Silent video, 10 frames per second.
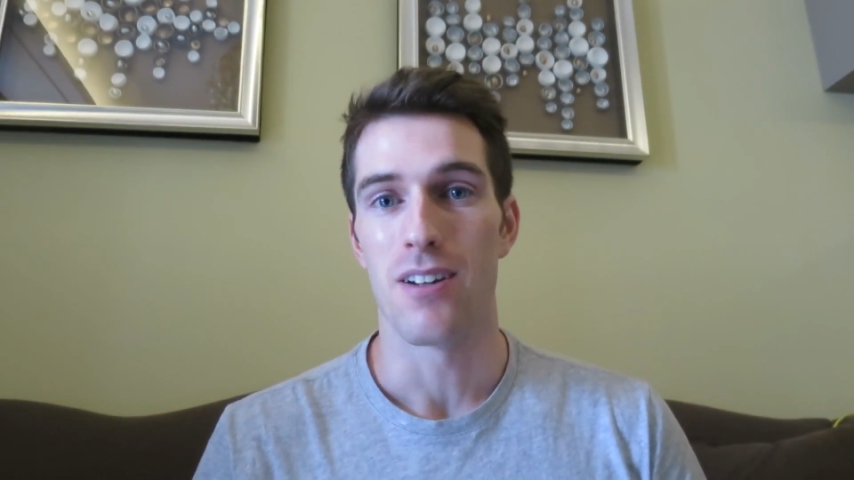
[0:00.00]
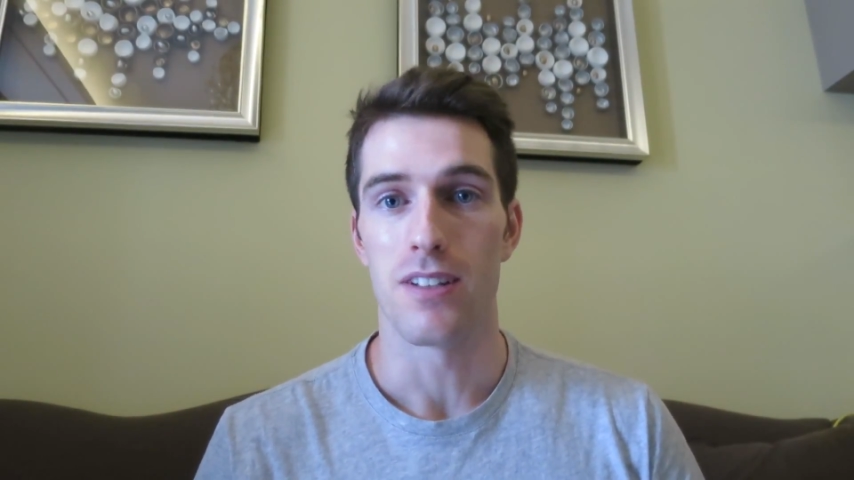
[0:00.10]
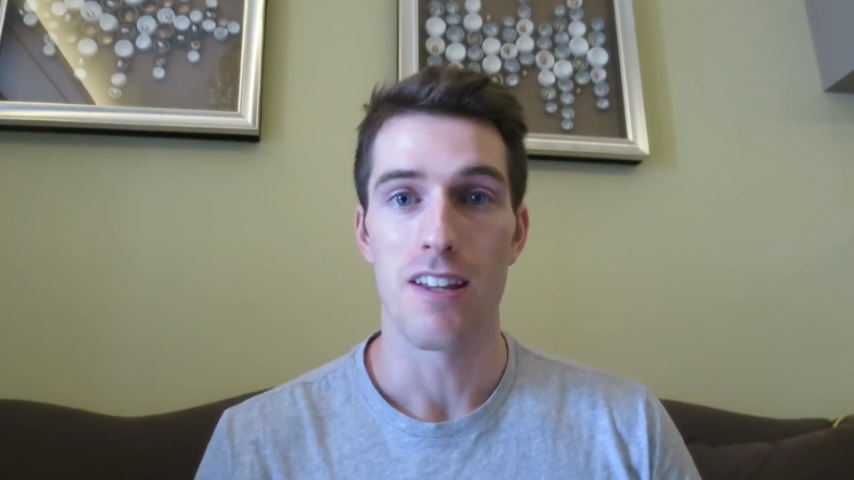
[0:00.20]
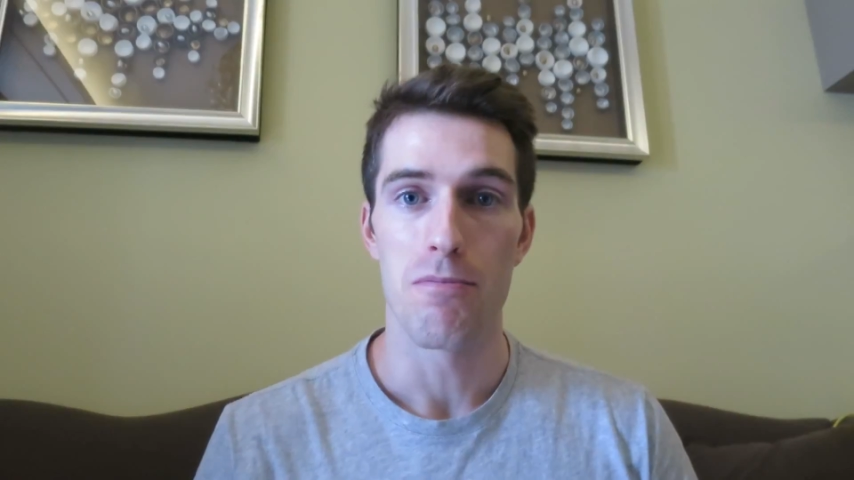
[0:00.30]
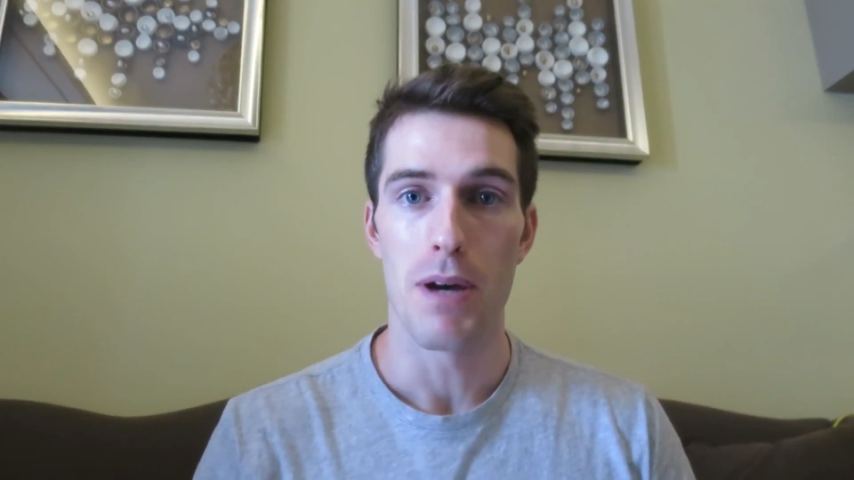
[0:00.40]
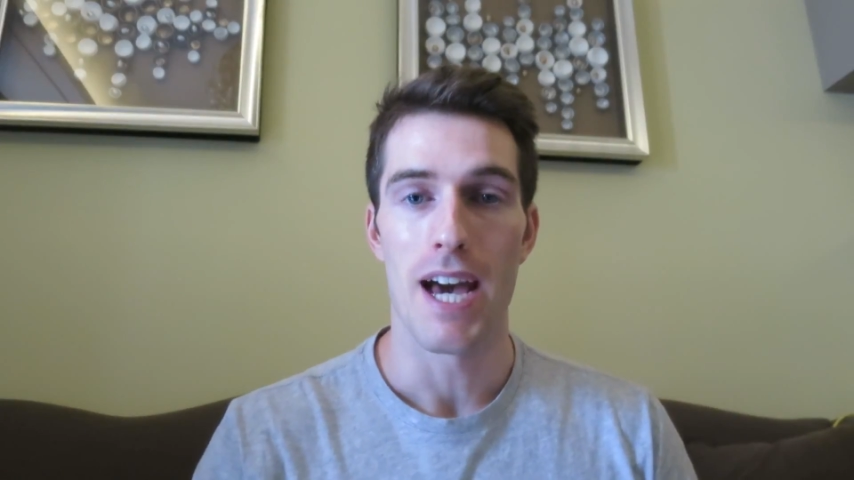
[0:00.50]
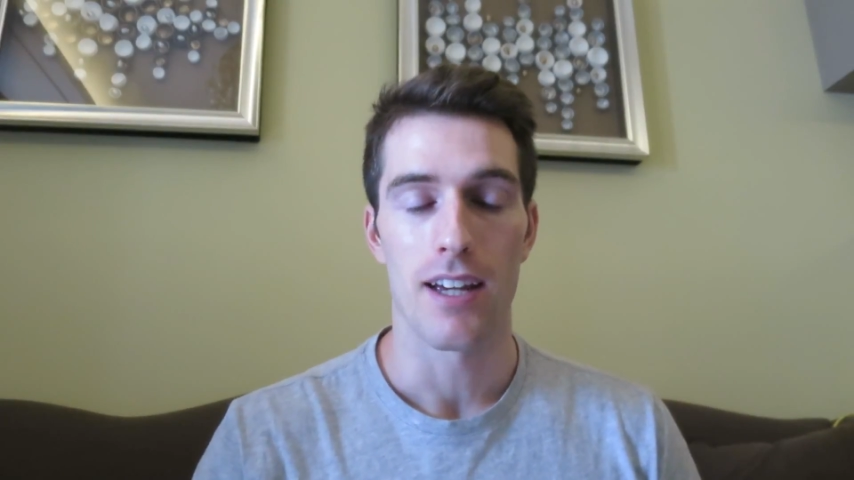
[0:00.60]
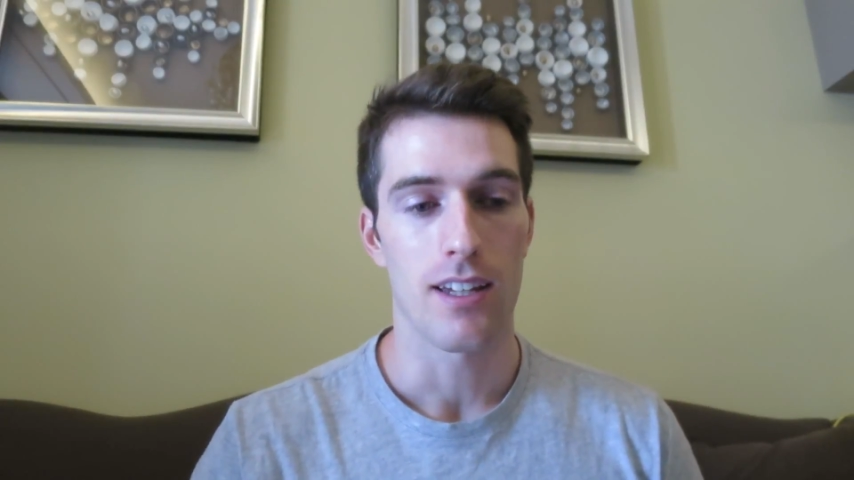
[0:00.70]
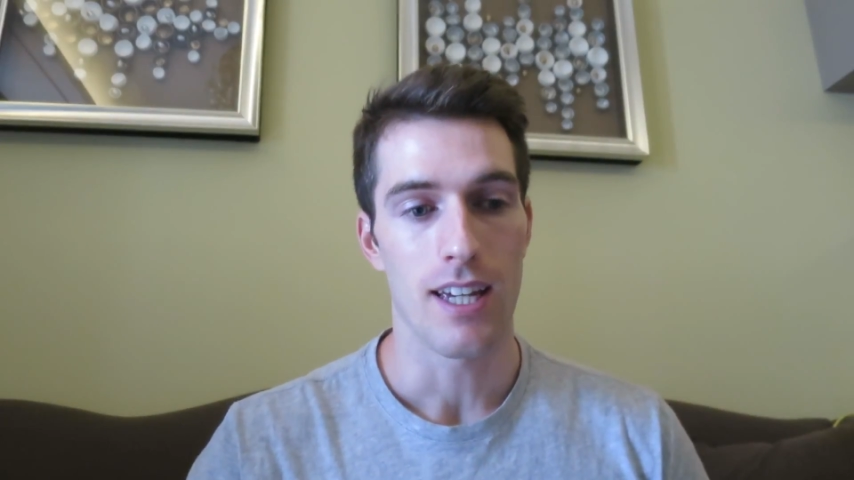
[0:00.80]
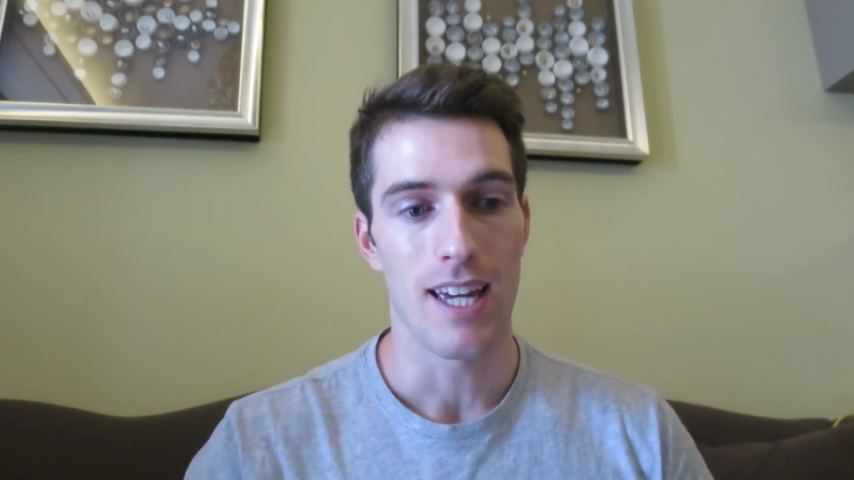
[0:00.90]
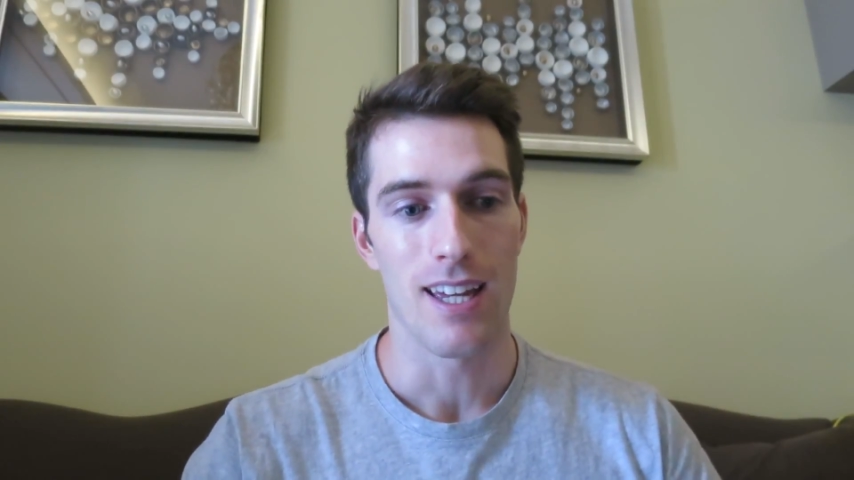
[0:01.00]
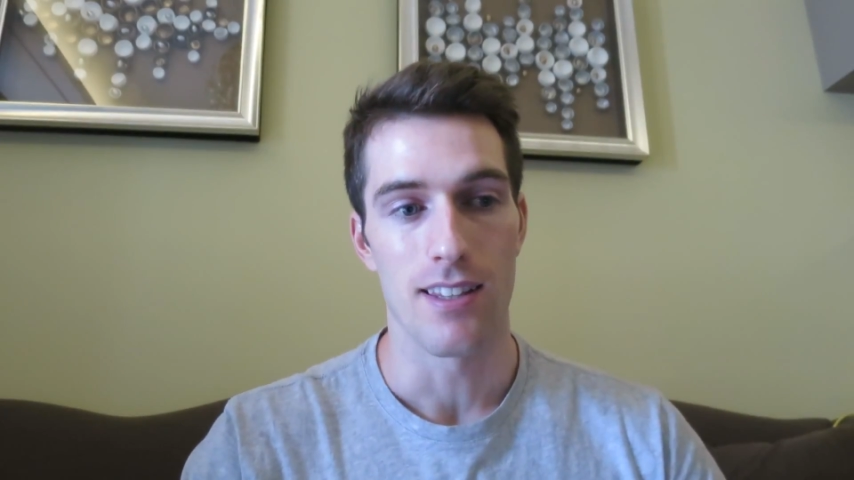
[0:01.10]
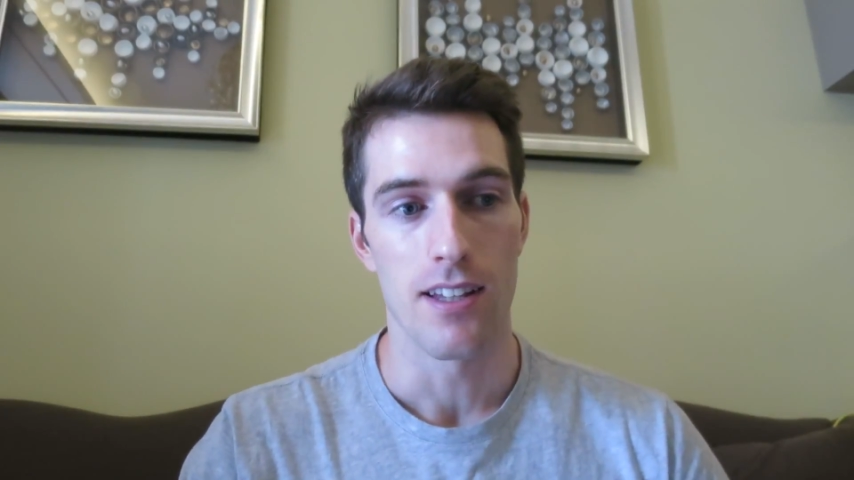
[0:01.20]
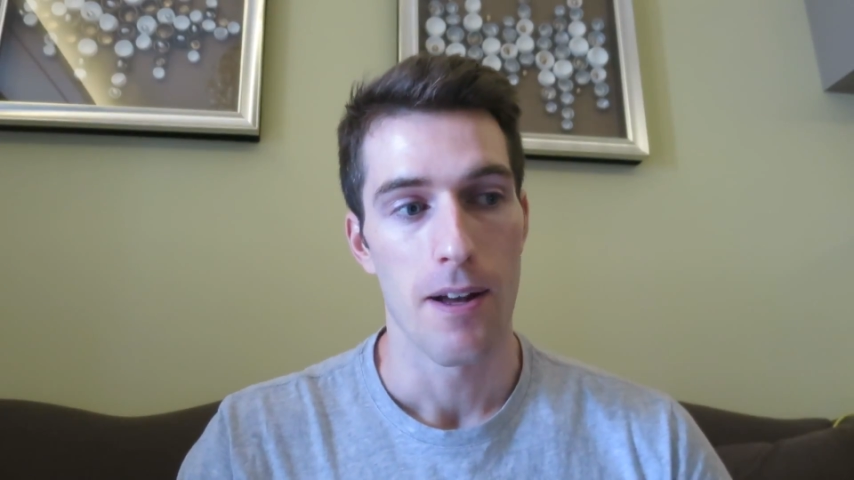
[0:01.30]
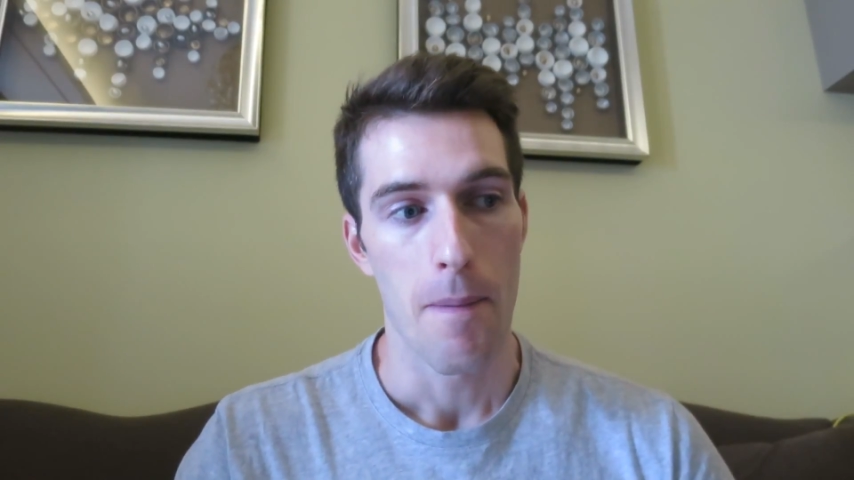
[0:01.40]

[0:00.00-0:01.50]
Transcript: would give back and